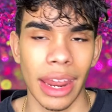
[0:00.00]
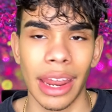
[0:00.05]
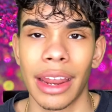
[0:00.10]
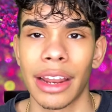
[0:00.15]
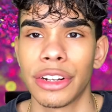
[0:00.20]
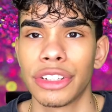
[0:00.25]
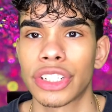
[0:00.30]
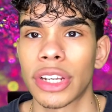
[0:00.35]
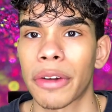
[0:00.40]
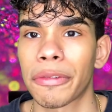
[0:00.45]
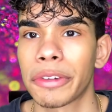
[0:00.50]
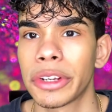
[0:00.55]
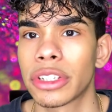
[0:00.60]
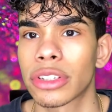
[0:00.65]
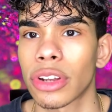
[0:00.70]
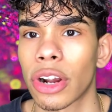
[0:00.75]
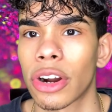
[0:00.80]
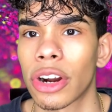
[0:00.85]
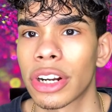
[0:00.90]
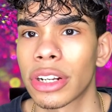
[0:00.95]
in Jeffree
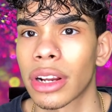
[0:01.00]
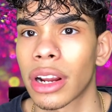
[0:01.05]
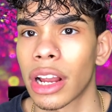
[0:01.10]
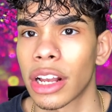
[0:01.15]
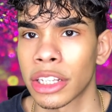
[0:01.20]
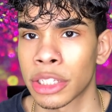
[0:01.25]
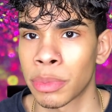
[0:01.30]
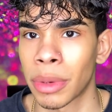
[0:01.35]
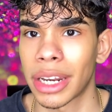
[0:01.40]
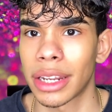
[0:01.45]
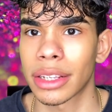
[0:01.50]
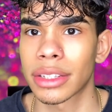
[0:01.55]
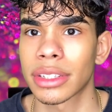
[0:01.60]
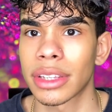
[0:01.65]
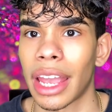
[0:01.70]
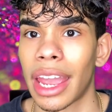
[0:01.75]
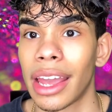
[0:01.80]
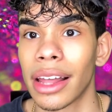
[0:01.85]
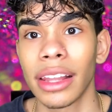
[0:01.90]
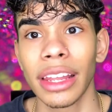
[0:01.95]
Star Cosmetics
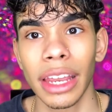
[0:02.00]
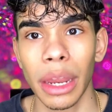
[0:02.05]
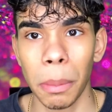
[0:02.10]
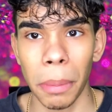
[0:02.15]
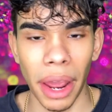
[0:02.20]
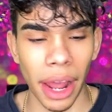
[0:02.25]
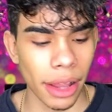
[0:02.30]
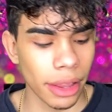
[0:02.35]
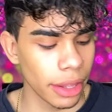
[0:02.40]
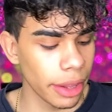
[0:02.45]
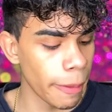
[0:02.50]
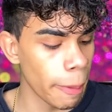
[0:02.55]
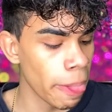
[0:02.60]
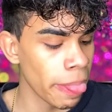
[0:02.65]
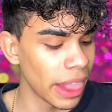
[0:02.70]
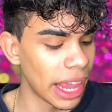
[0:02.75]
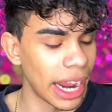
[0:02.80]
Alien palette.